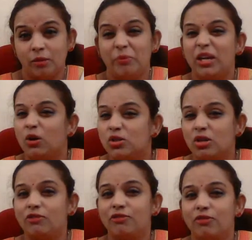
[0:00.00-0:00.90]
Because
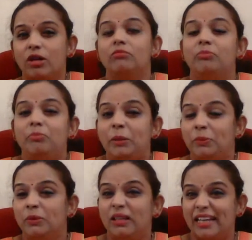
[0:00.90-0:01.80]
of
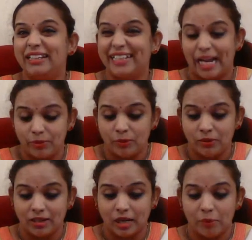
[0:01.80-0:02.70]
people like
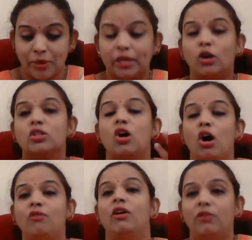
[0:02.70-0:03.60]
Capablanca, because
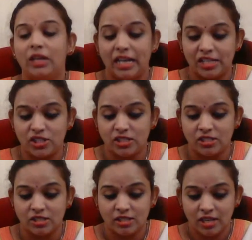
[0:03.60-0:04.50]
of our
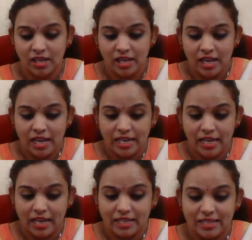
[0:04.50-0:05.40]
legends.
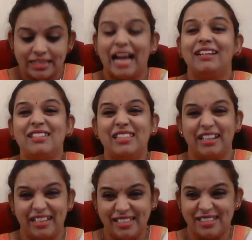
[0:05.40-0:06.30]
That is the
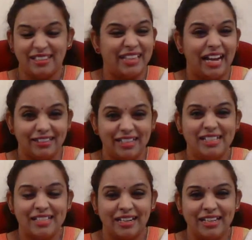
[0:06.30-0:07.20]
reason. That is
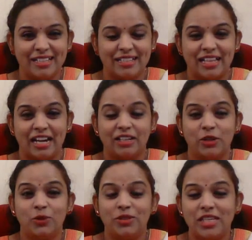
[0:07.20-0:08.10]
the reason that
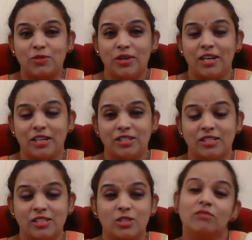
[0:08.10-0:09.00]
these
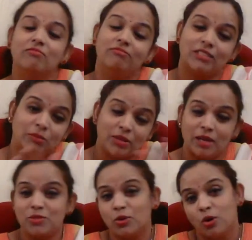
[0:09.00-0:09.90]
variations sometimes
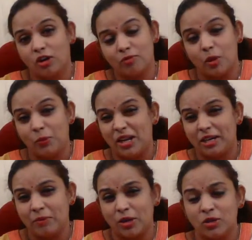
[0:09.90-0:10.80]
go out of popularity,
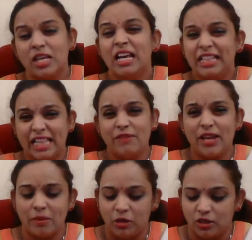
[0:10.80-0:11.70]
because they were
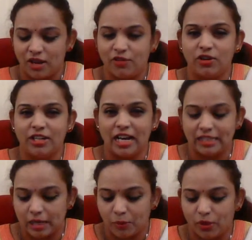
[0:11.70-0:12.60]
able to refute it at
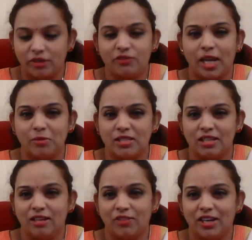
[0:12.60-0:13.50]
that point of time itself,
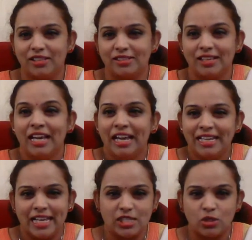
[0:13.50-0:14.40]
guys.
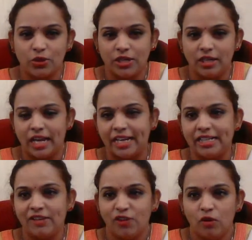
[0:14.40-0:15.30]
Yes, so here knight
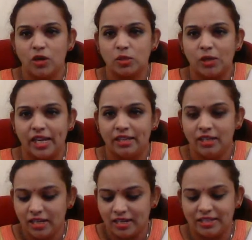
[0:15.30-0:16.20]
d4 was played,
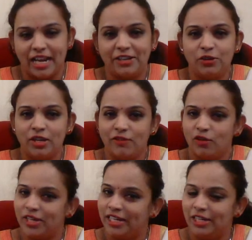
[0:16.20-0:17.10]
knight into
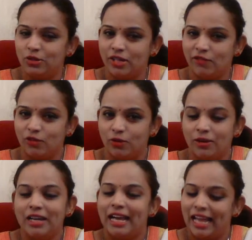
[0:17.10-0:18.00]
d4, e into d4,
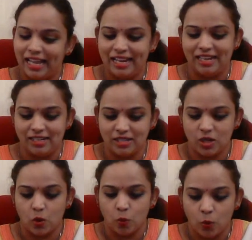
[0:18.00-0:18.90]
and
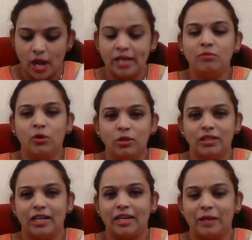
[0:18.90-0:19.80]
one more
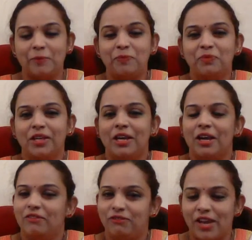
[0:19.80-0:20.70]
time,
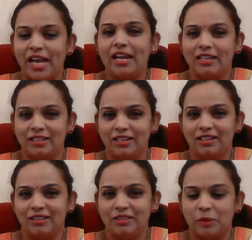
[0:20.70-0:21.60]
when
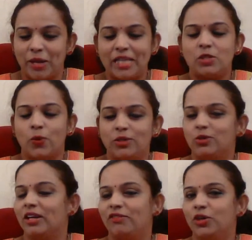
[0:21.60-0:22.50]
the best way to
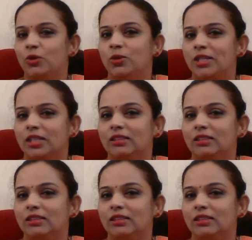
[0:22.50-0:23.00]
refute